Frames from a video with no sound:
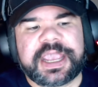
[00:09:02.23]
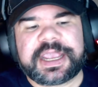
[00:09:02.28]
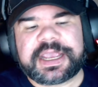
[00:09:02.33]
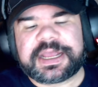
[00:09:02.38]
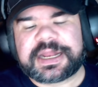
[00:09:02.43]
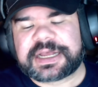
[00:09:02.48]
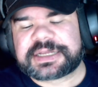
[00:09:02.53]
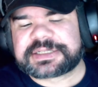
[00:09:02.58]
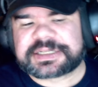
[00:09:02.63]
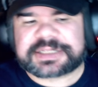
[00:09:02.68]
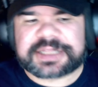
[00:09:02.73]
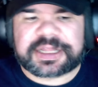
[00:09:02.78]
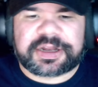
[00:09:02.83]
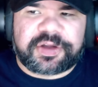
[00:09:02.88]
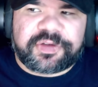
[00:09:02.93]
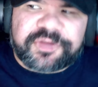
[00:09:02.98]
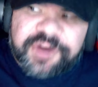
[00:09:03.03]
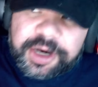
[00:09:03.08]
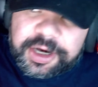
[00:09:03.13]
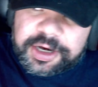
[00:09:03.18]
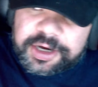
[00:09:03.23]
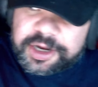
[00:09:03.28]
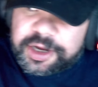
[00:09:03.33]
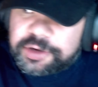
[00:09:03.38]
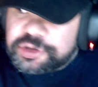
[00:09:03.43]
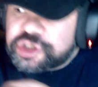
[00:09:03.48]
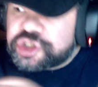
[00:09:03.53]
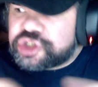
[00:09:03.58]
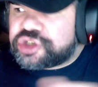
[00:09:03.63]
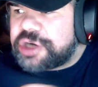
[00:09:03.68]
He does his little
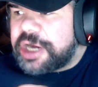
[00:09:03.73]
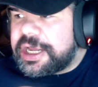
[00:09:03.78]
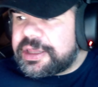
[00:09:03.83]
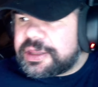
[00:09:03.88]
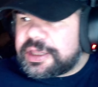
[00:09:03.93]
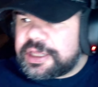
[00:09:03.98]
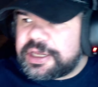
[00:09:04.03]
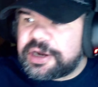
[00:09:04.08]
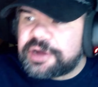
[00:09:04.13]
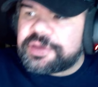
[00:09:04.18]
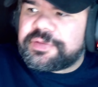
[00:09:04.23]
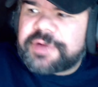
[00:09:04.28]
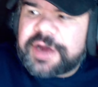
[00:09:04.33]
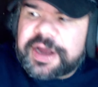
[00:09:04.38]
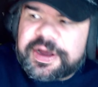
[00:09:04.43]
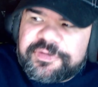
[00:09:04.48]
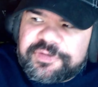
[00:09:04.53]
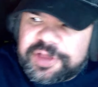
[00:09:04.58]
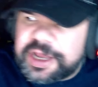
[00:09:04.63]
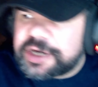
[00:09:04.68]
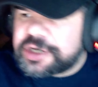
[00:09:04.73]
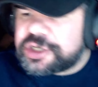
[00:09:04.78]
Fargo strut, you know, the Ric Flair